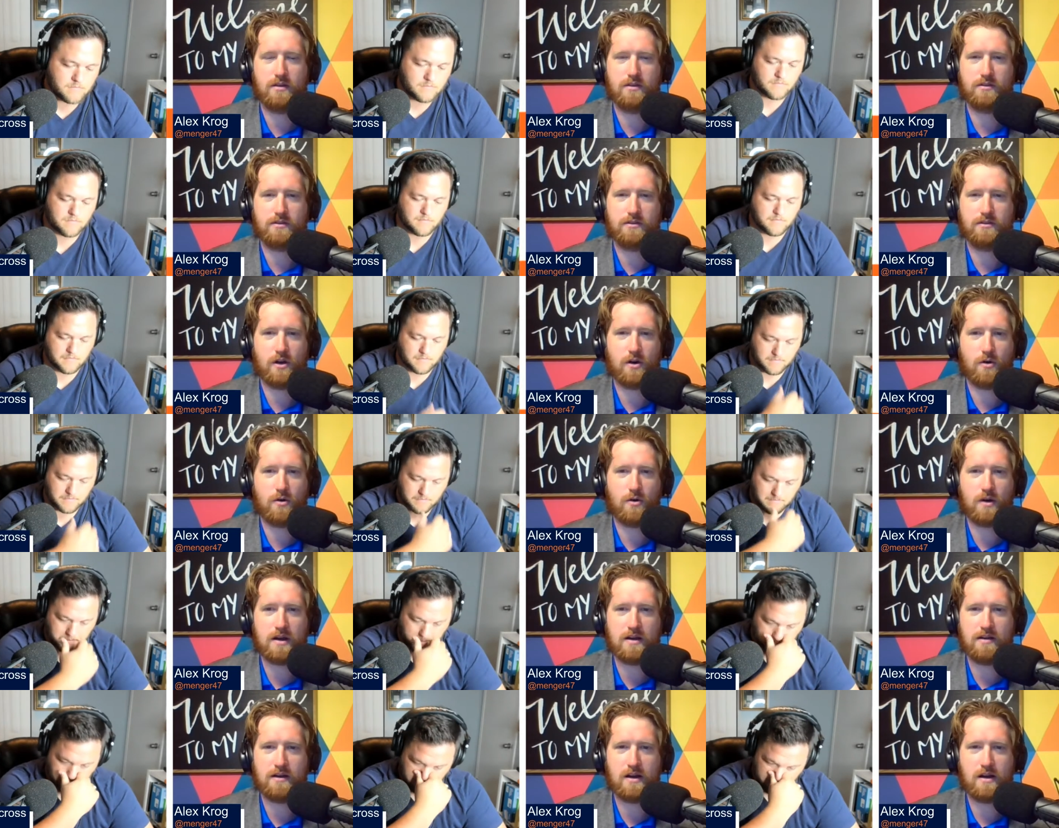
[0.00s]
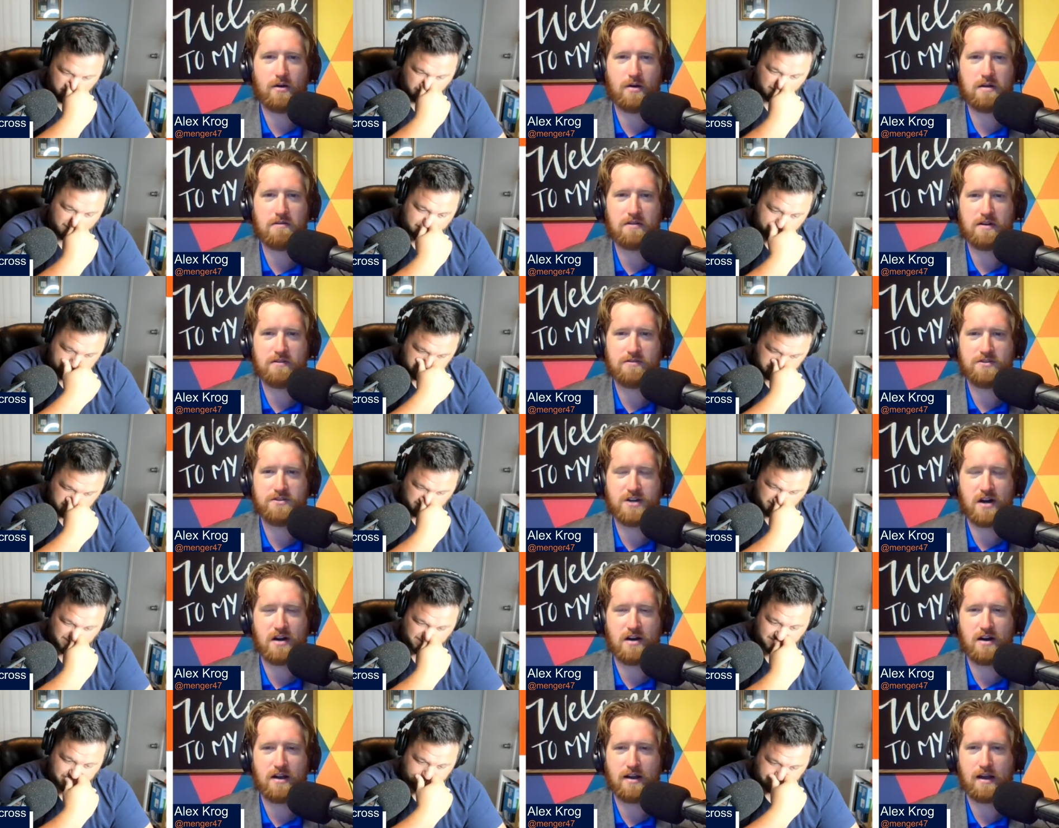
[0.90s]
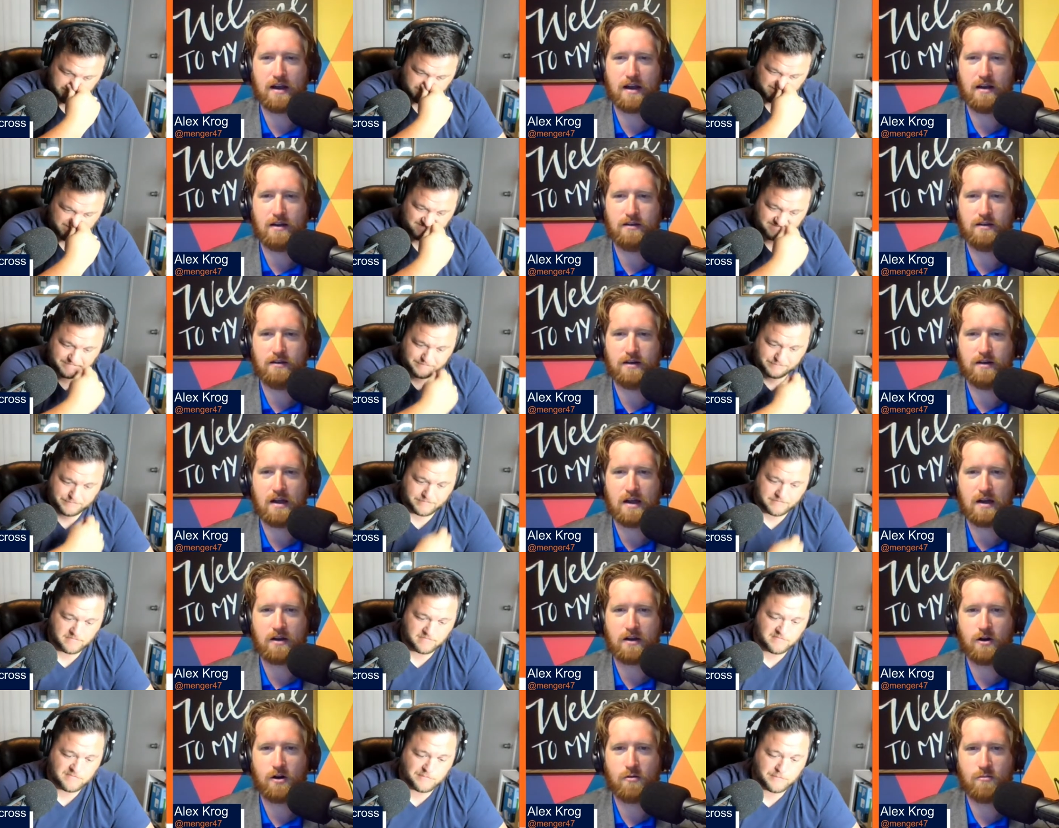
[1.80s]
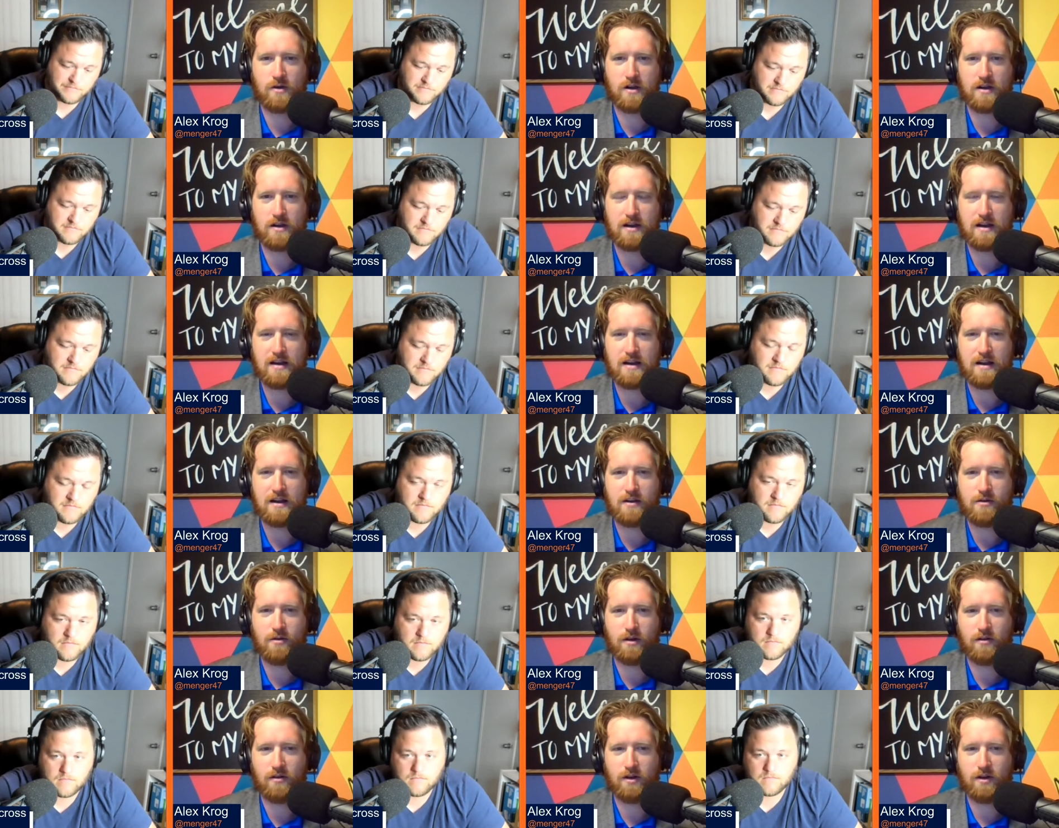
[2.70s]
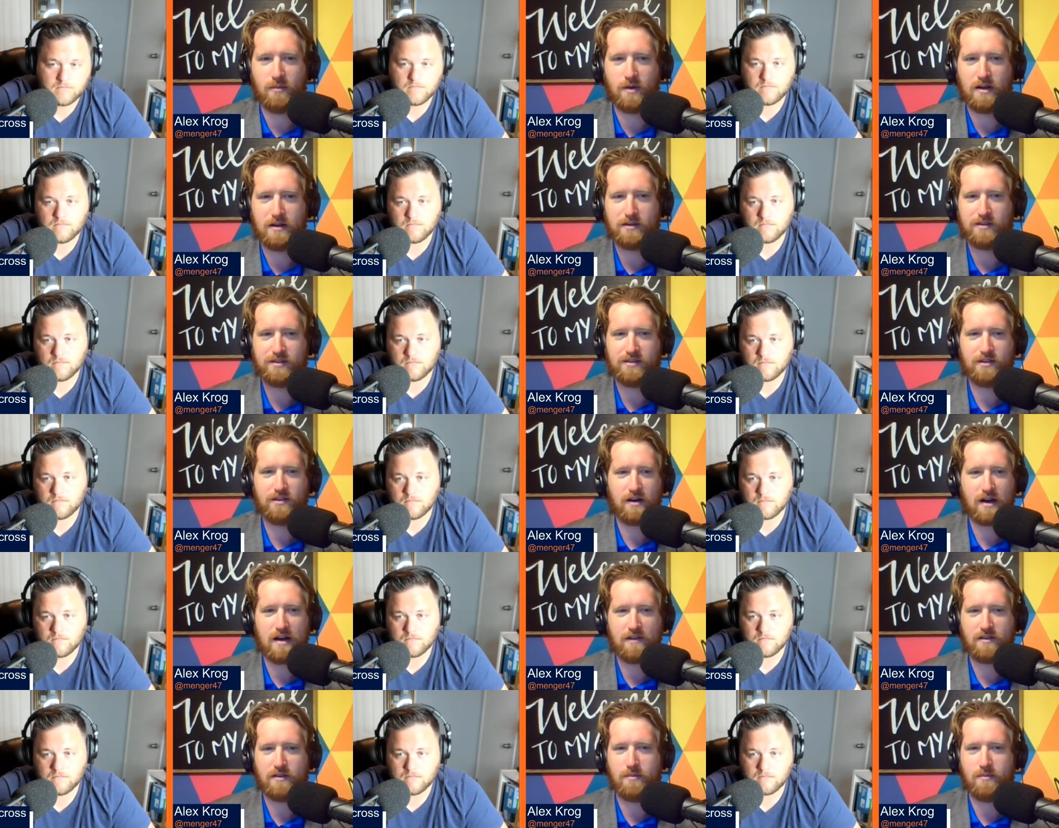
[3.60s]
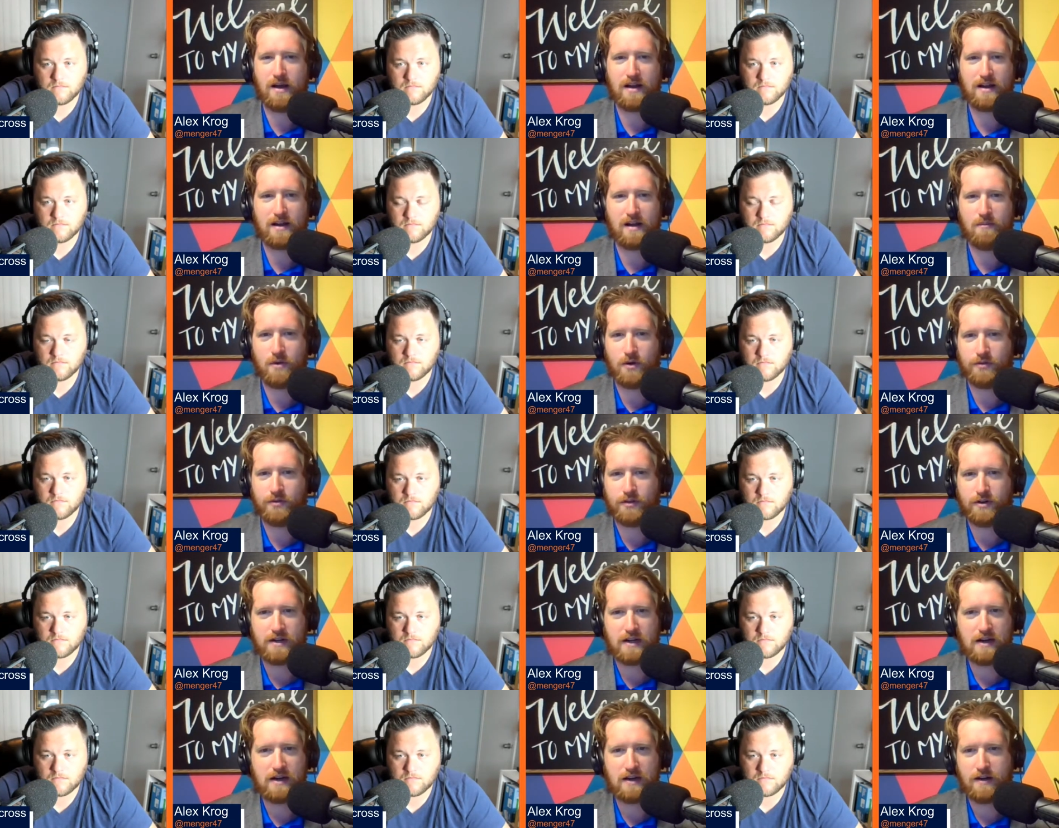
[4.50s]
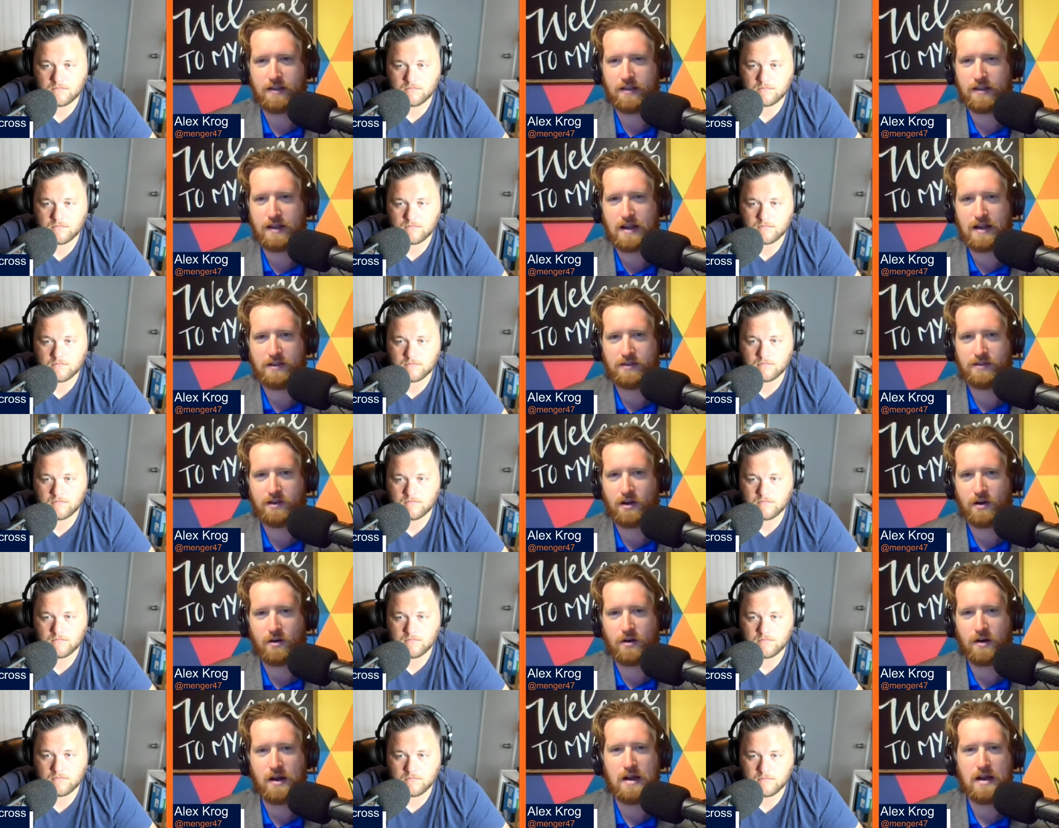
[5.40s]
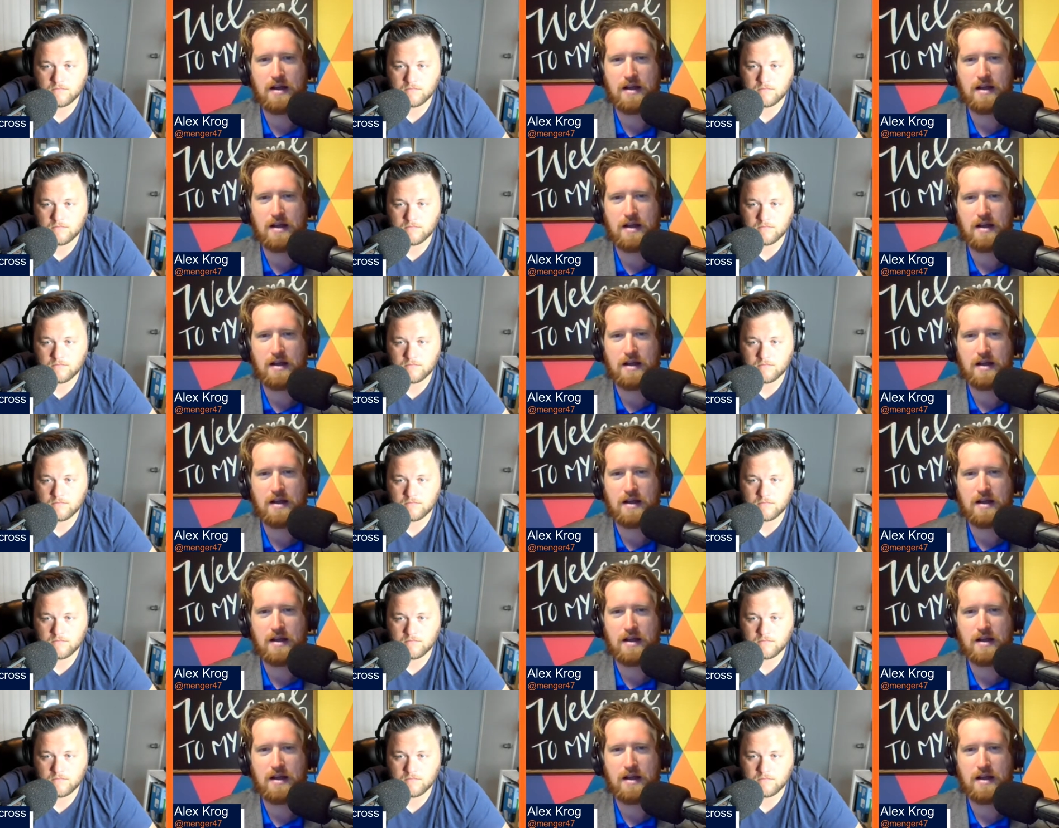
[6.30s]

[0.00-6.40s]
Speaker 1: so you know, even if Jerick and and Coleman eat into it a little bit, you still have to bank on Mostert getting into the end zone.